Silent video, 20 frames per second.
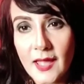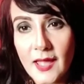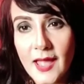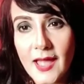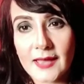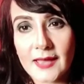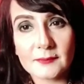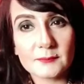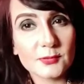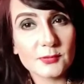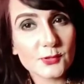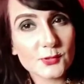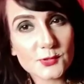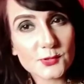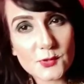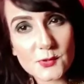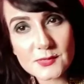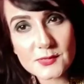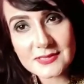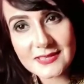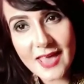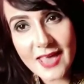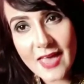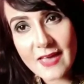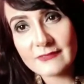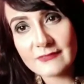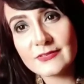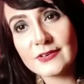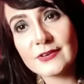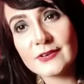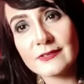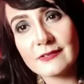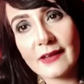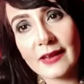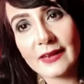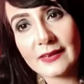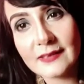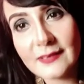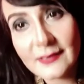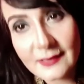And Pluto is ever
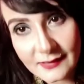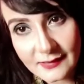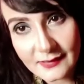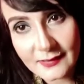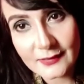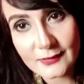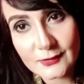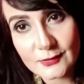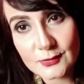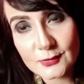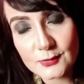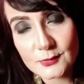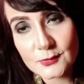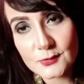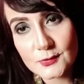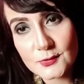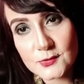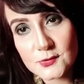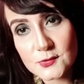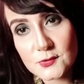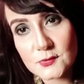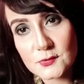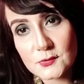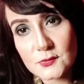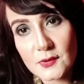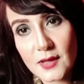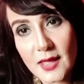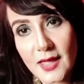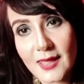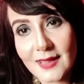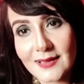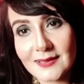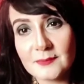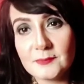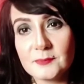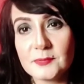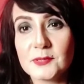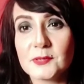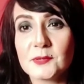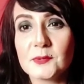ready to
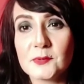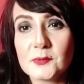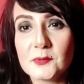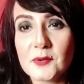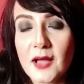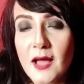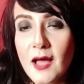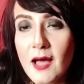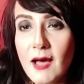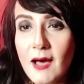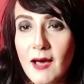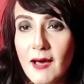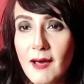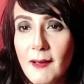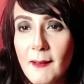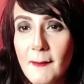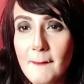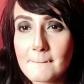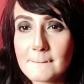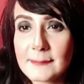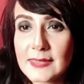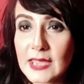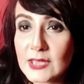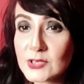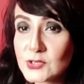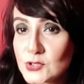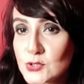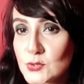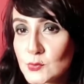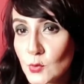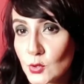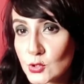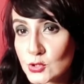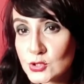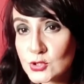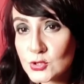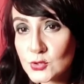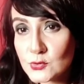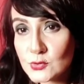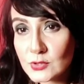help you get to
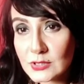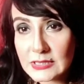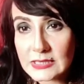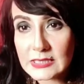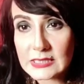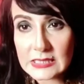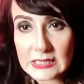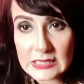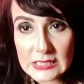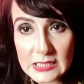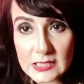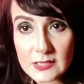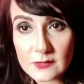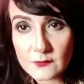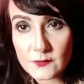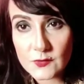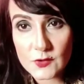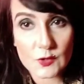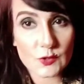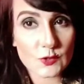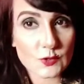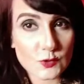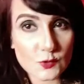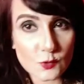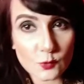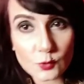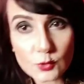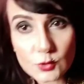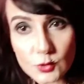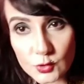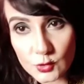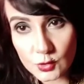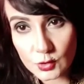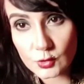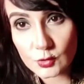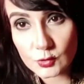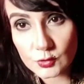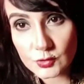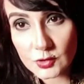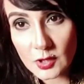what you really need for your soul
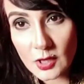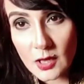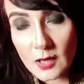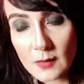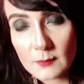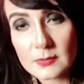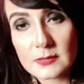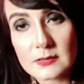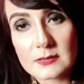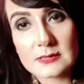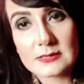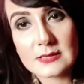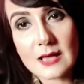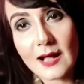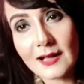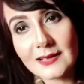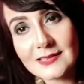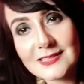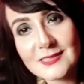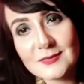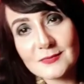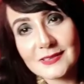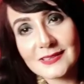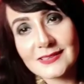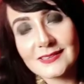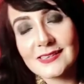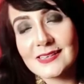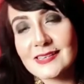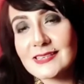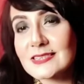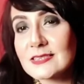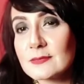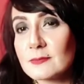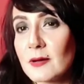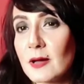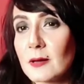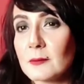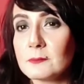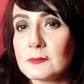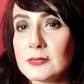growth. Because ultimately it's
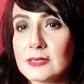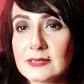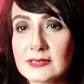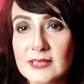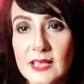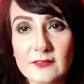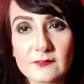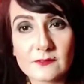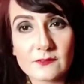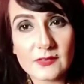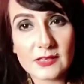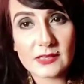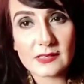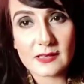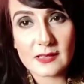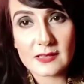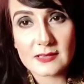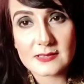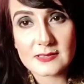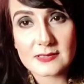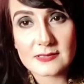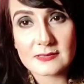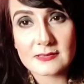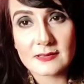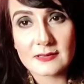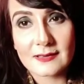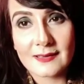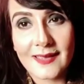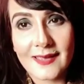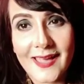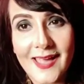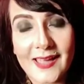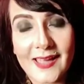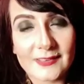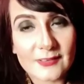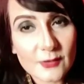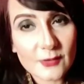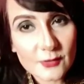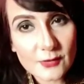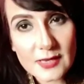about being that phoenix.
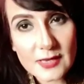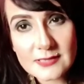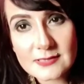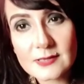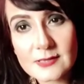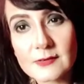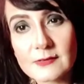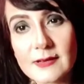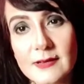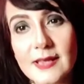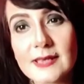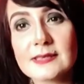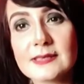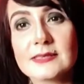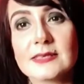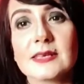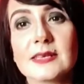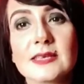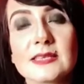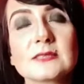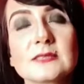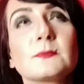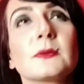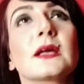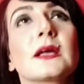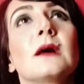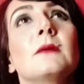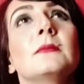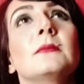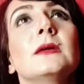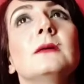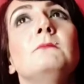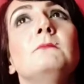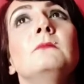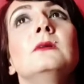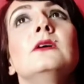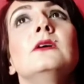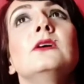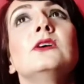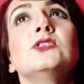And resurrecting. It's become
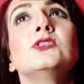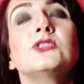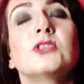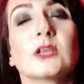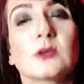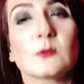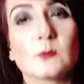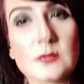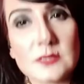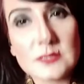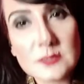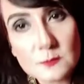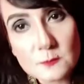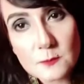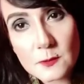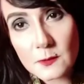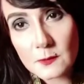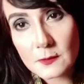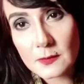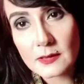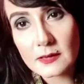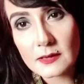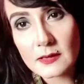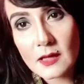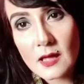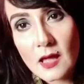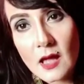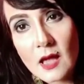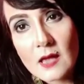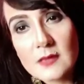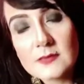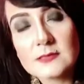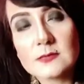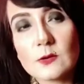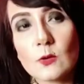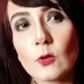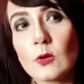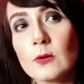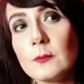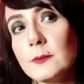emerging with spirit.
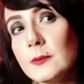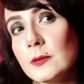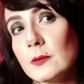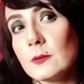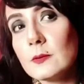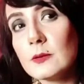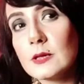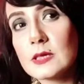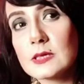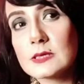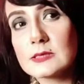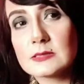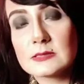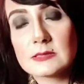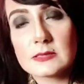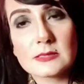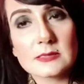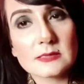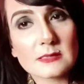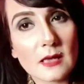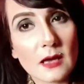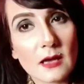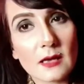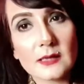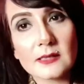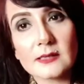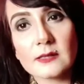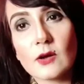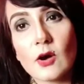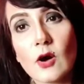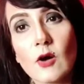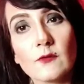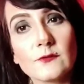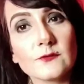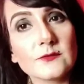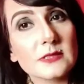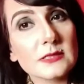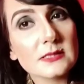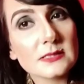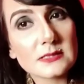Scorpio is the sign
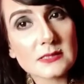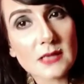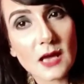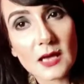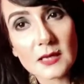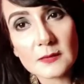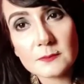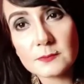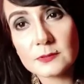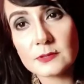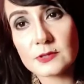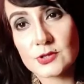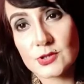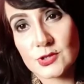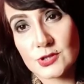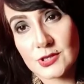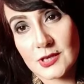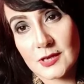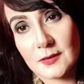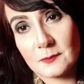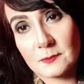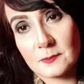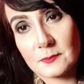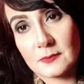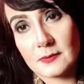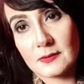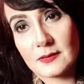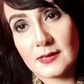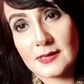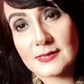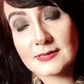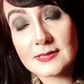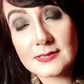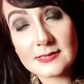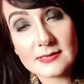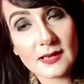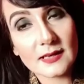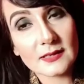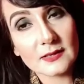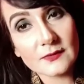of discipleship. It's a
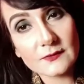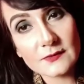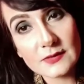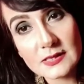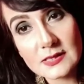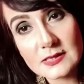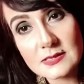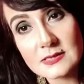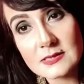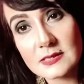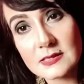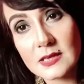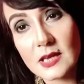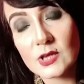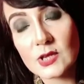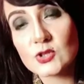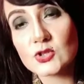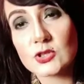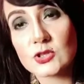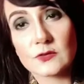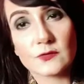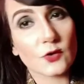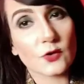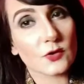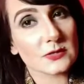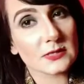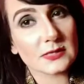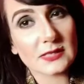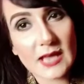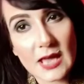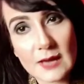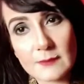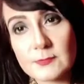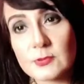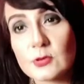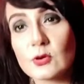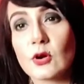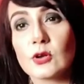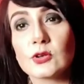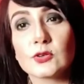sign of initiation. Of course, in
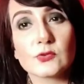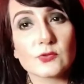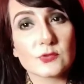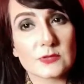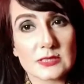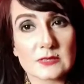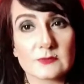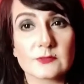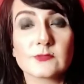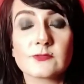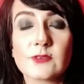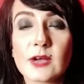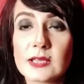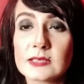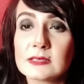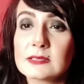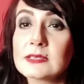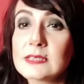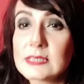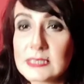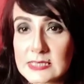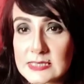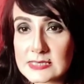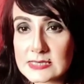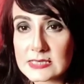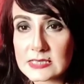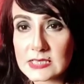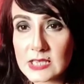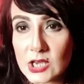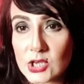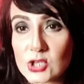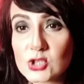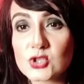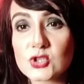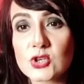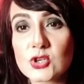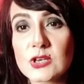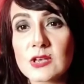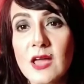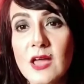Capricorn, you receive the final
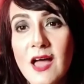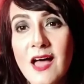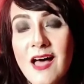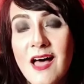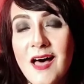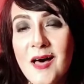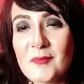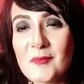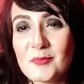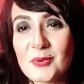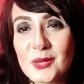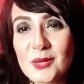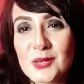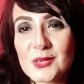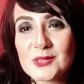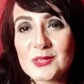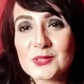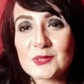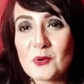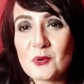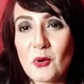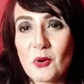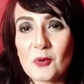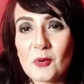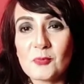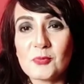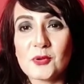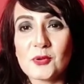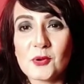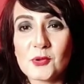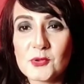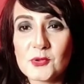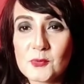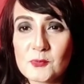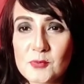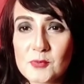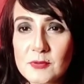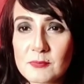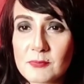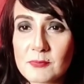initiation. But in Scorpio, you
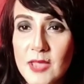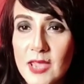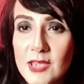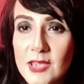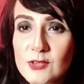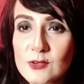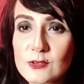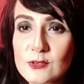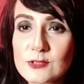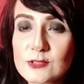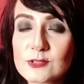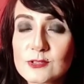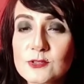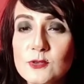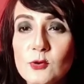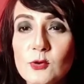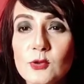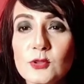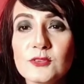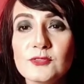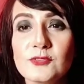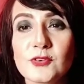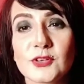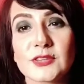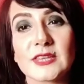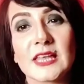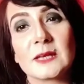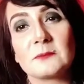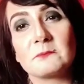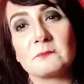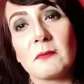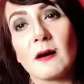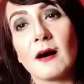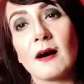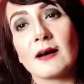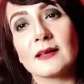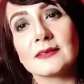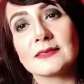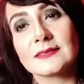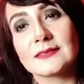prepare your soul for that
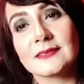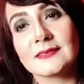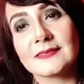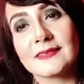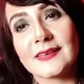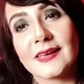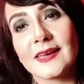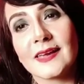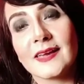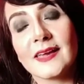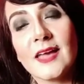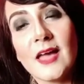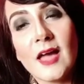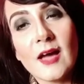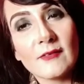path, okay?